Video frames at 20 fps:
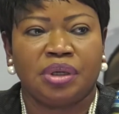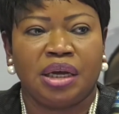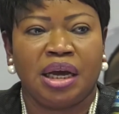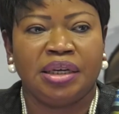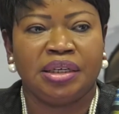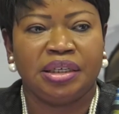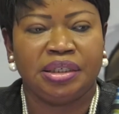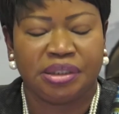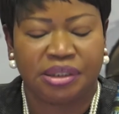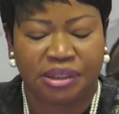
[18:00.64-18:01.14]

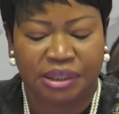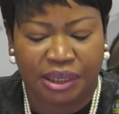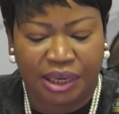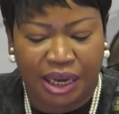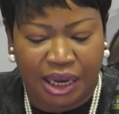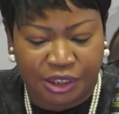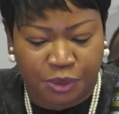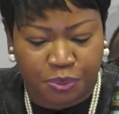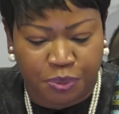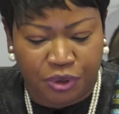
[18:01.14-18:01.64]
and it is an
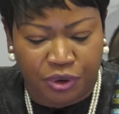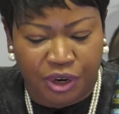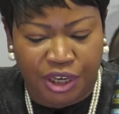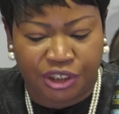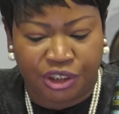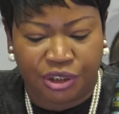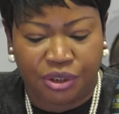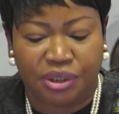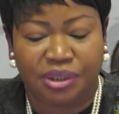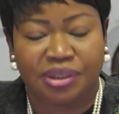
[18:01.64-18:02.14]

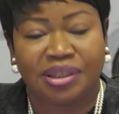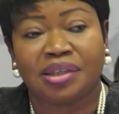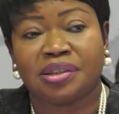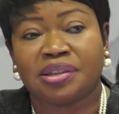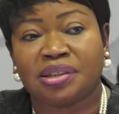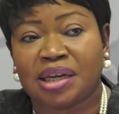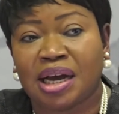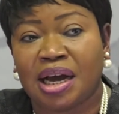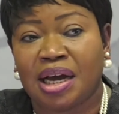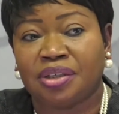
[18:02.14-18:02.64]
aspiration
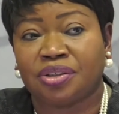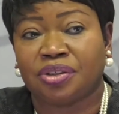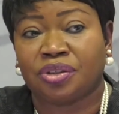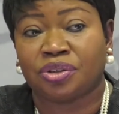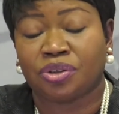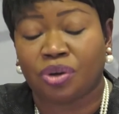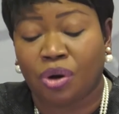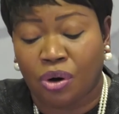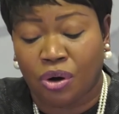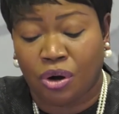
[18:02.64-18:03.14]
that ties
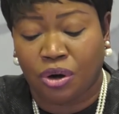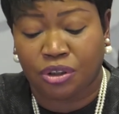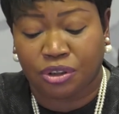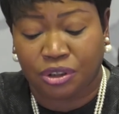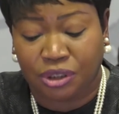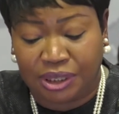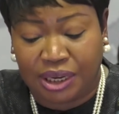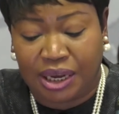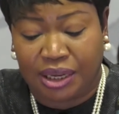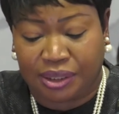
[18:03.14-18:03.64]
us all
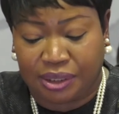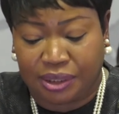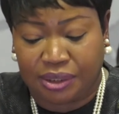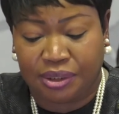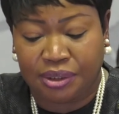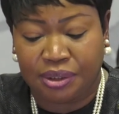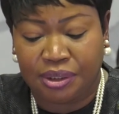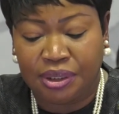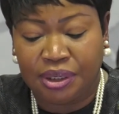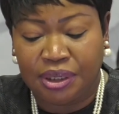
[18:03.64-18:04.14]
together
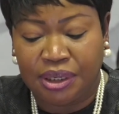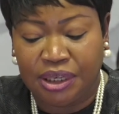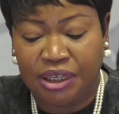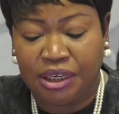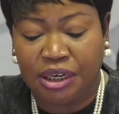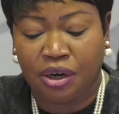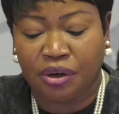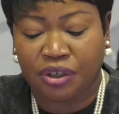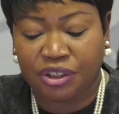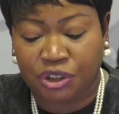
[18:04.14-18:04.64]

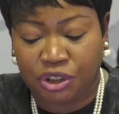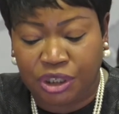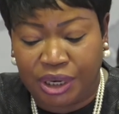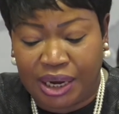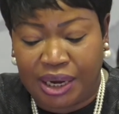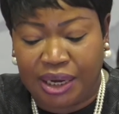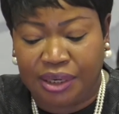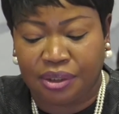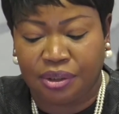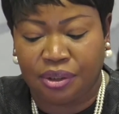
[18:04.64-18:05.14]
in our
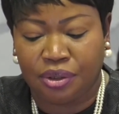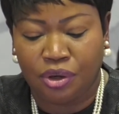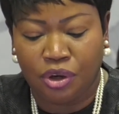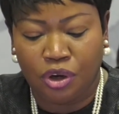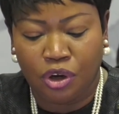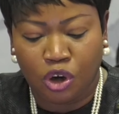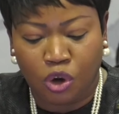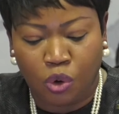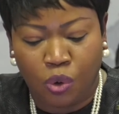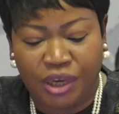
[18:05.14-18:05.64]
shared
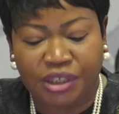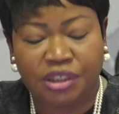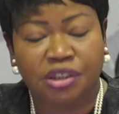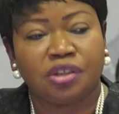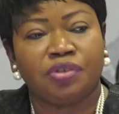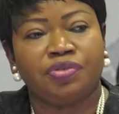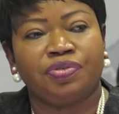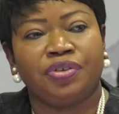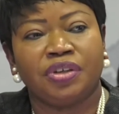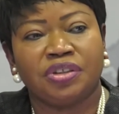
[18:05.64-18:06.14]

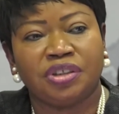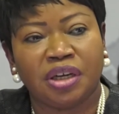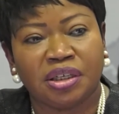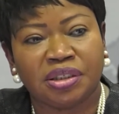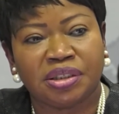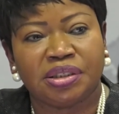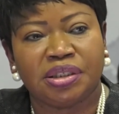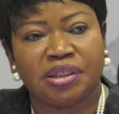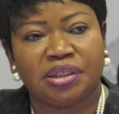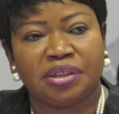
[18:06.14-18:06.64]
quest for
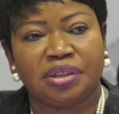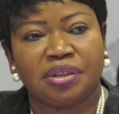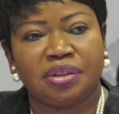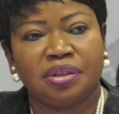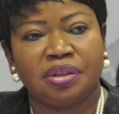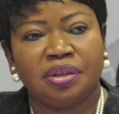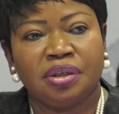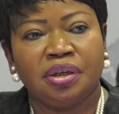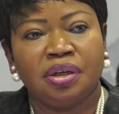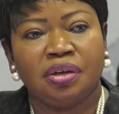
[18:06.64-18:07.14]
justice,
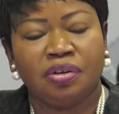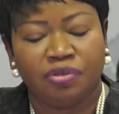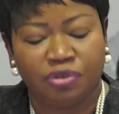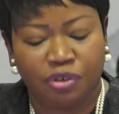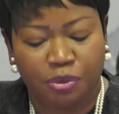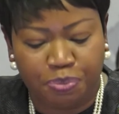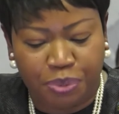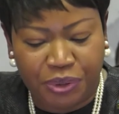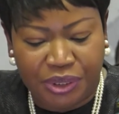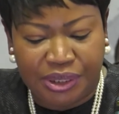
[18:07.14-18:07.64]

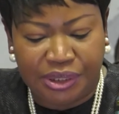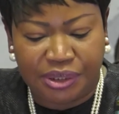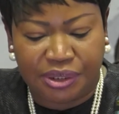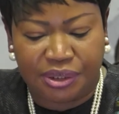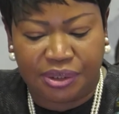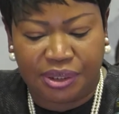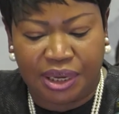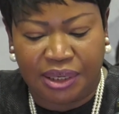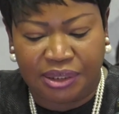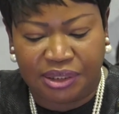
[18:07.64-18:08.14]
for
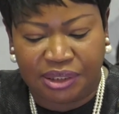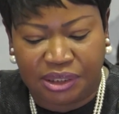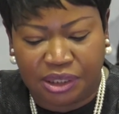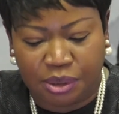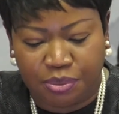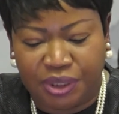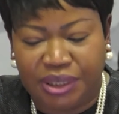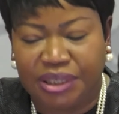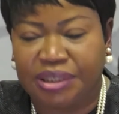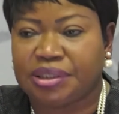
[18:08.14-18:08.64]
peace and
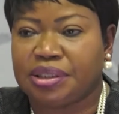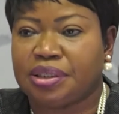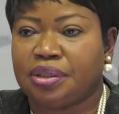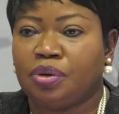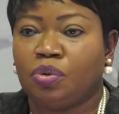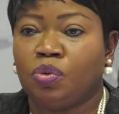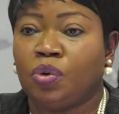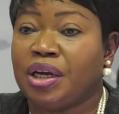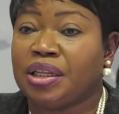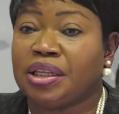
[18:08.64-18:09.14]

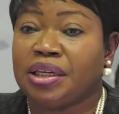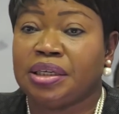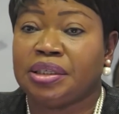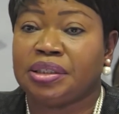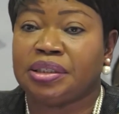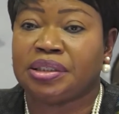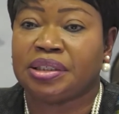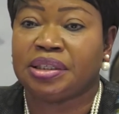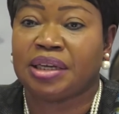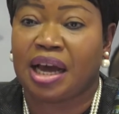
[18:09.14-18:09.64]
stability, whether
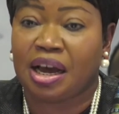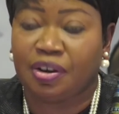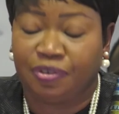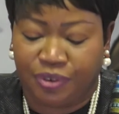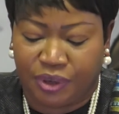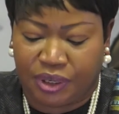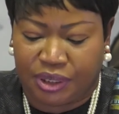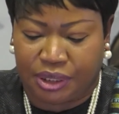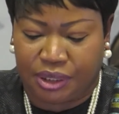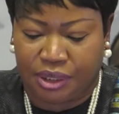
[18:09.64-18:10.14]
it is in
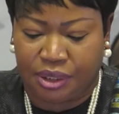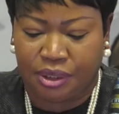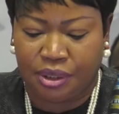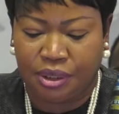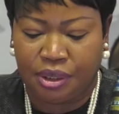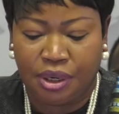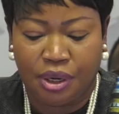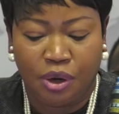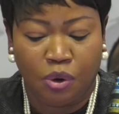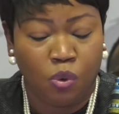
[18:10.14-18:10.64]
Africa,
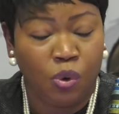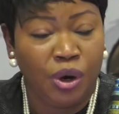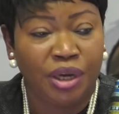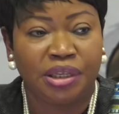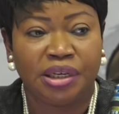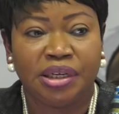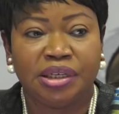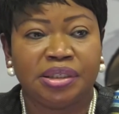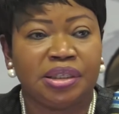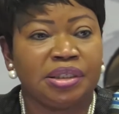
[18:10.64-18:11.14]

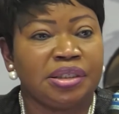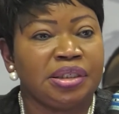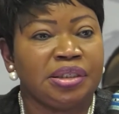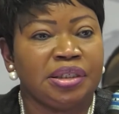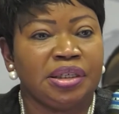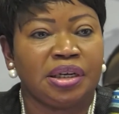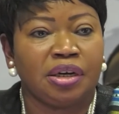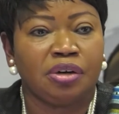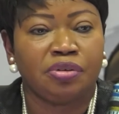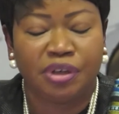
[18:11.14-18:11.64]
whether it is in
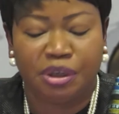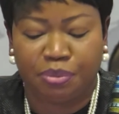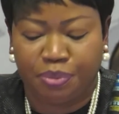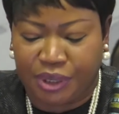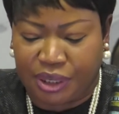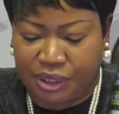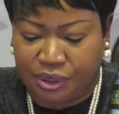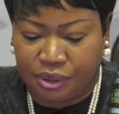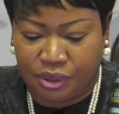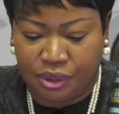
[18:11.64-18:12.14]
the
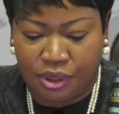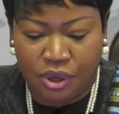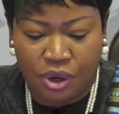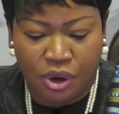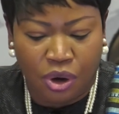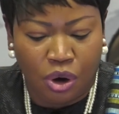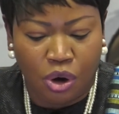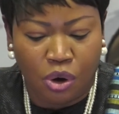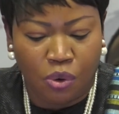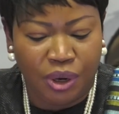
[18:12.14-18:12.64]
Caribbean,
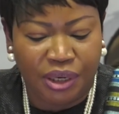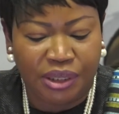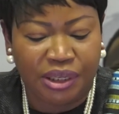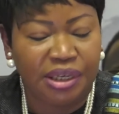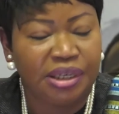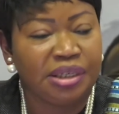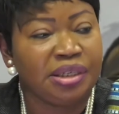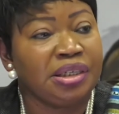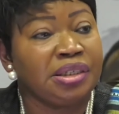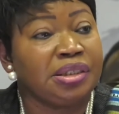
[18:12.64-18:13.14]
or whether
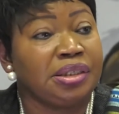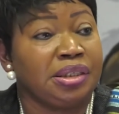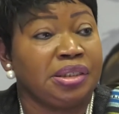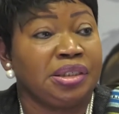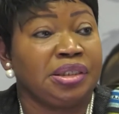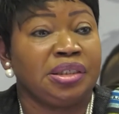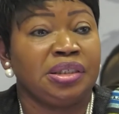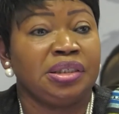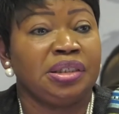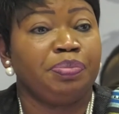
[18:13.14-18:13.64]
it
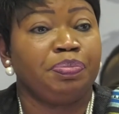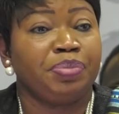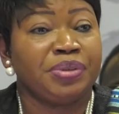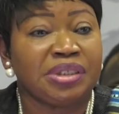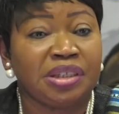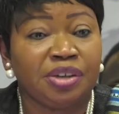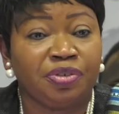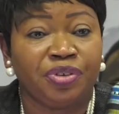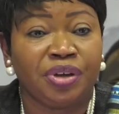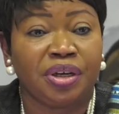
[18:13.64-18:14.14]
is in the
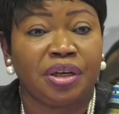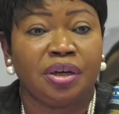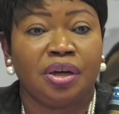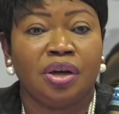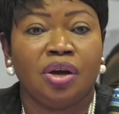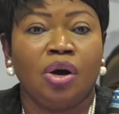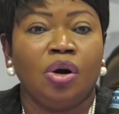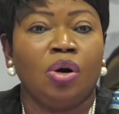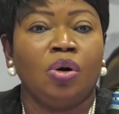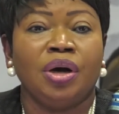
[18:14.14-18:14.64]
Pacific
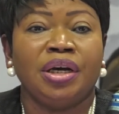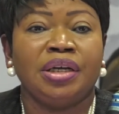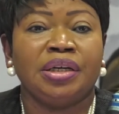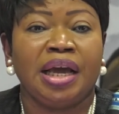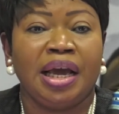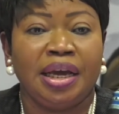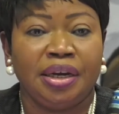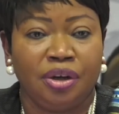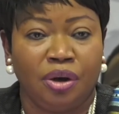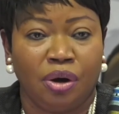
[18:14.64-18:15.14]
or in
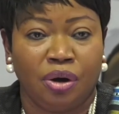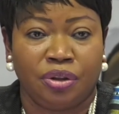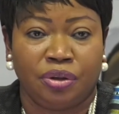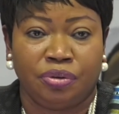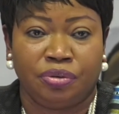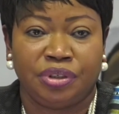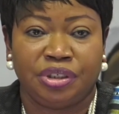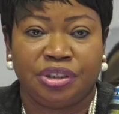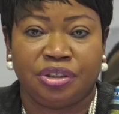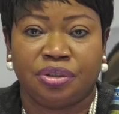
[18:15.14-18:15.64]
any
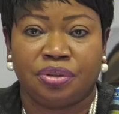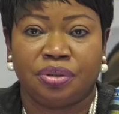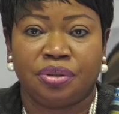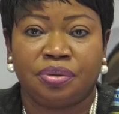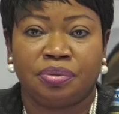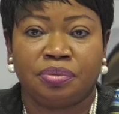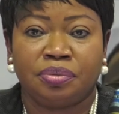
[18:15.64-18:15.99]
other region.